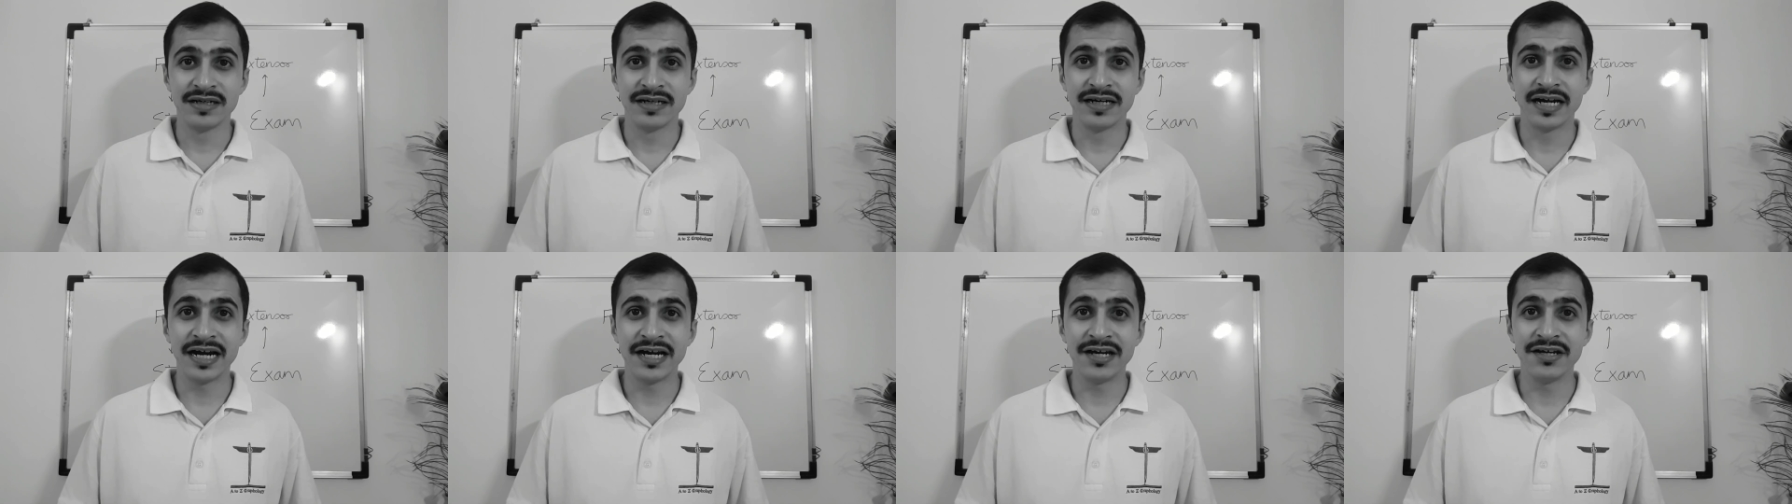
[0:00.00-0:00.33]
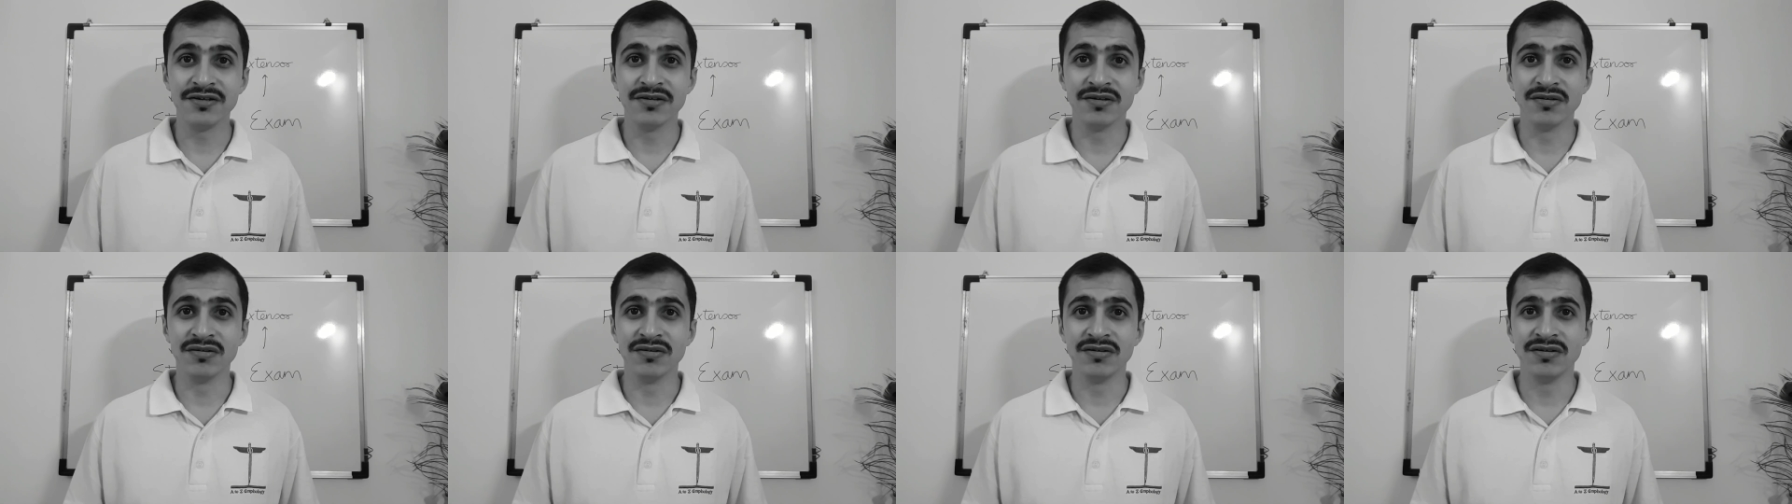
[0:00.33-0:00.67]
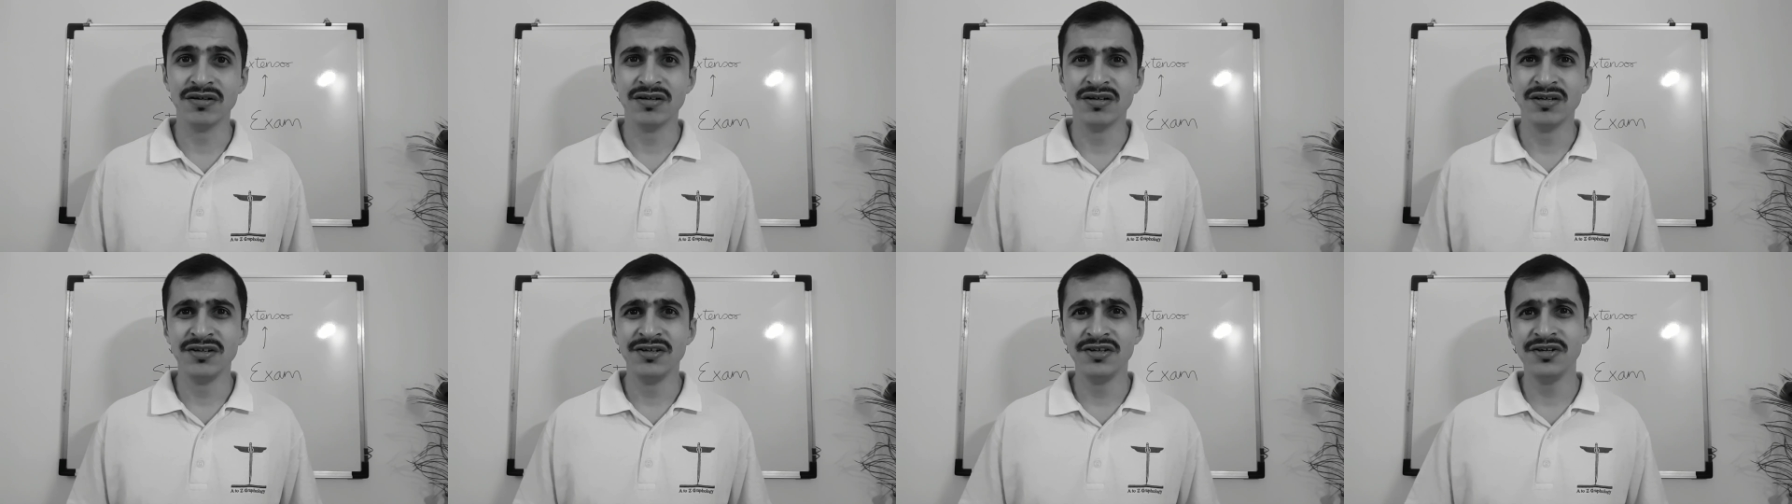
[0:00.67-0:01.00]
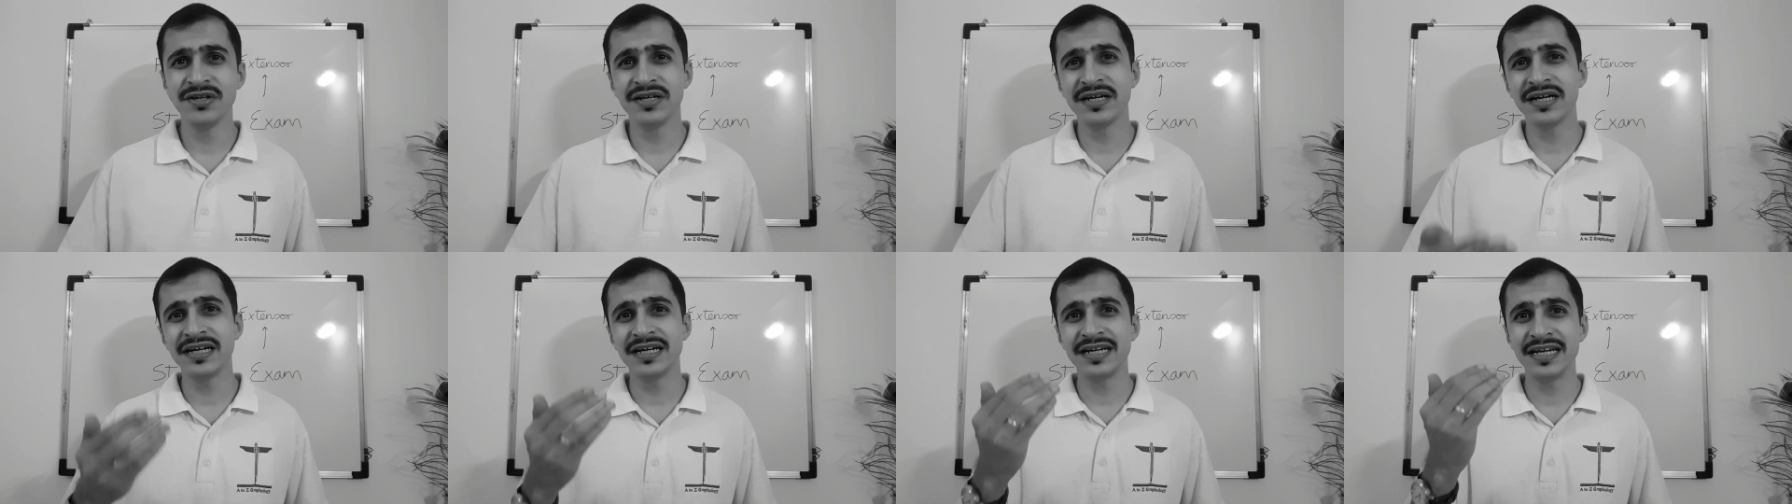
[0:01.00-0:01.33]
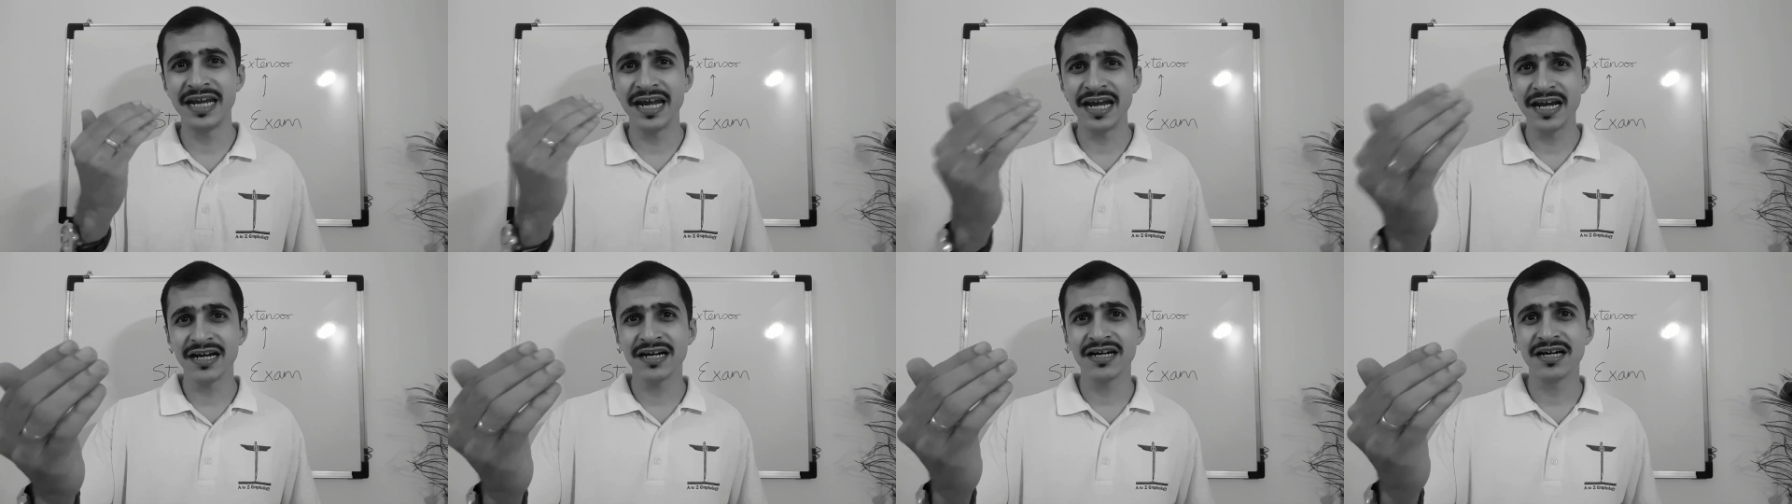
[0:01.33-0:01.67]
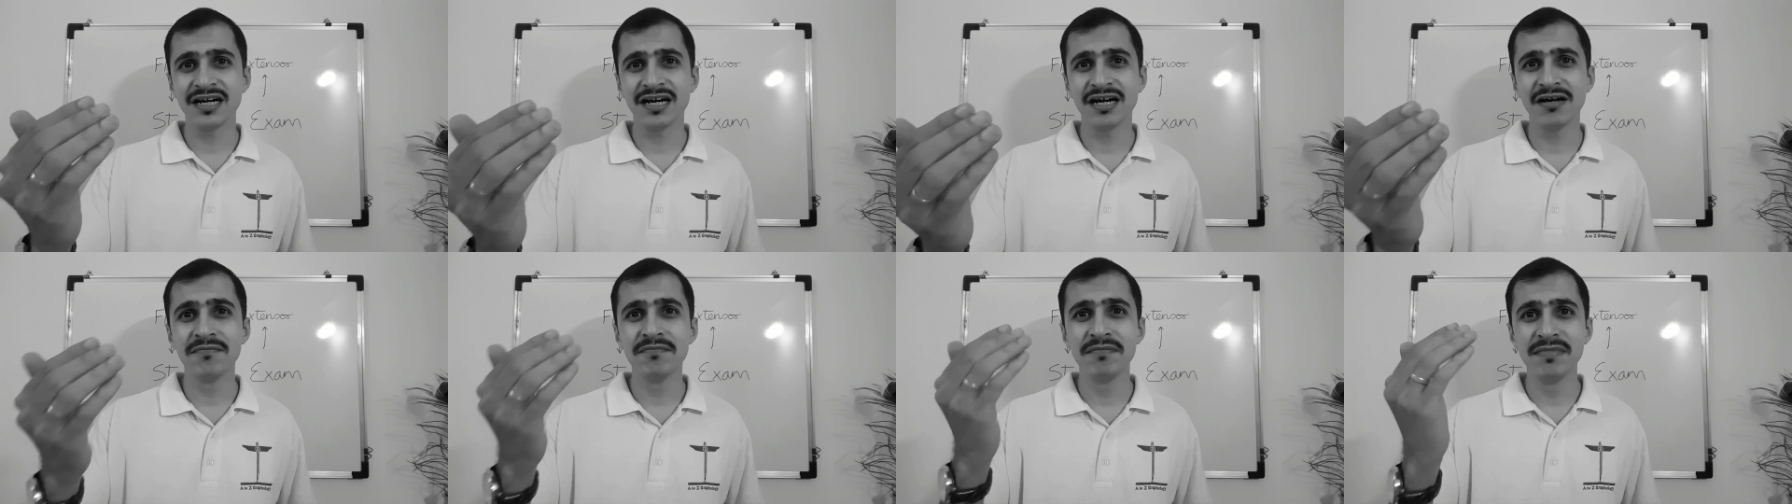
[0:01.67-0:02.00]
guide you, you can take
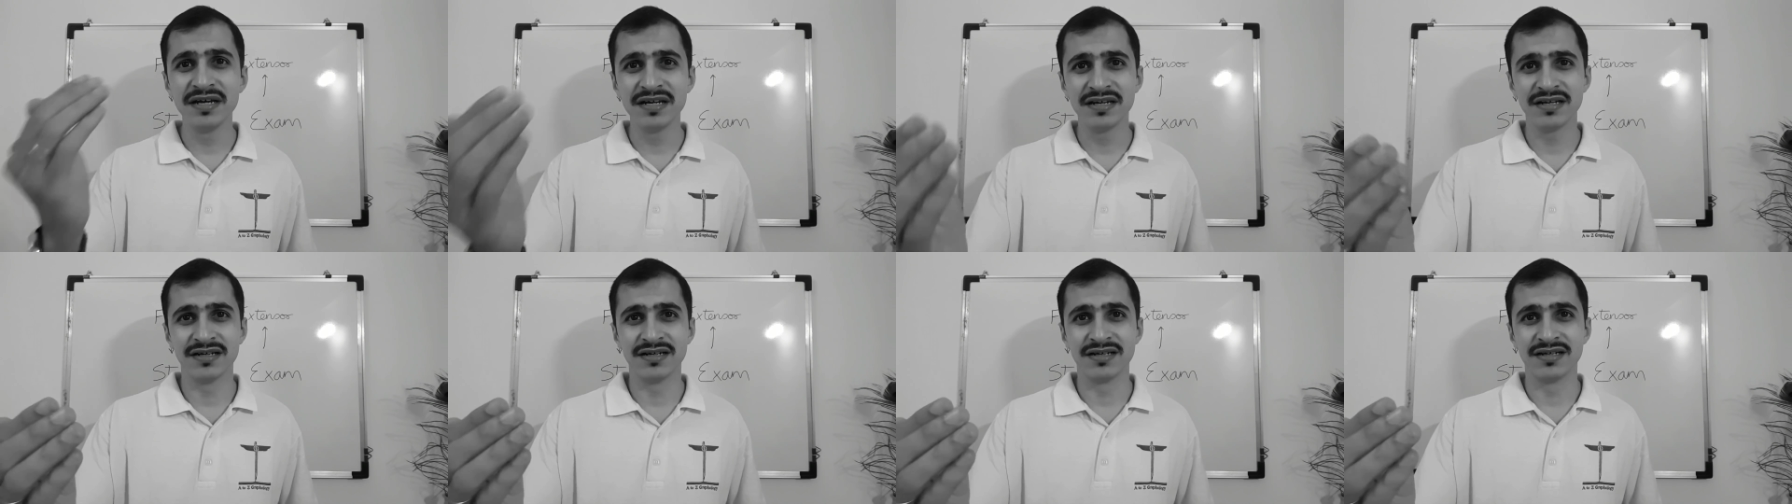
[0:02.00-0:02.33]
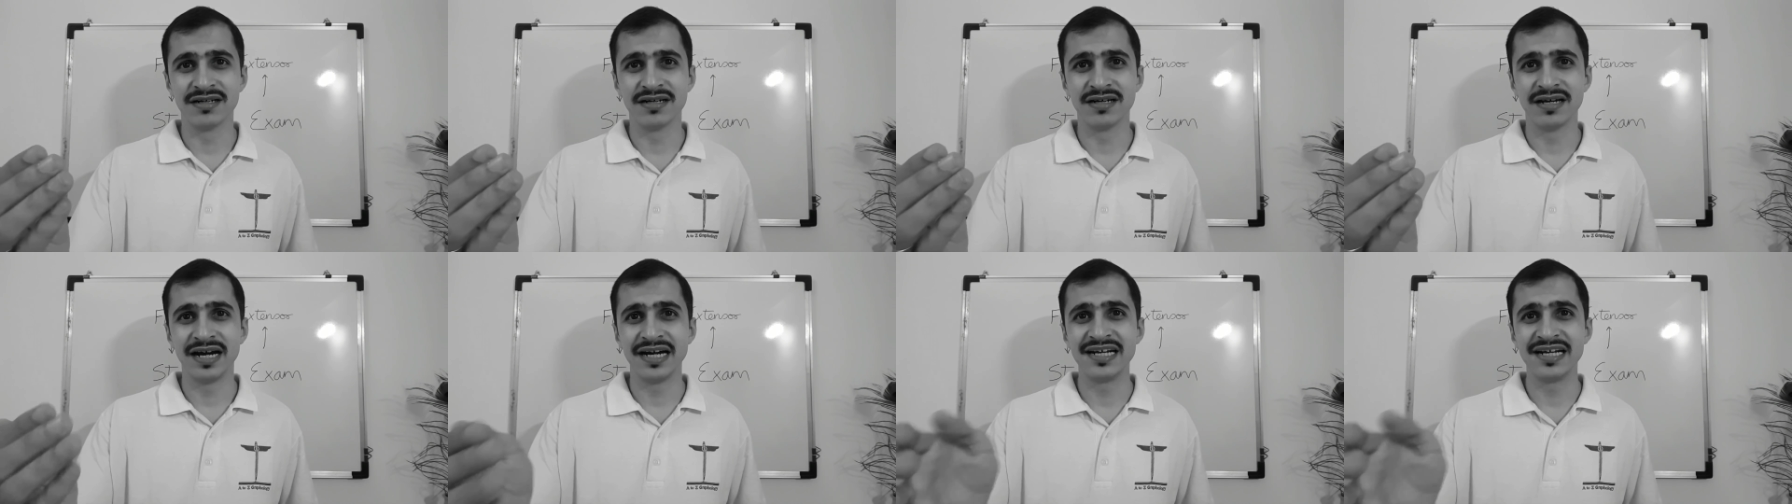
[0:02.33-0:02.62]
a mirror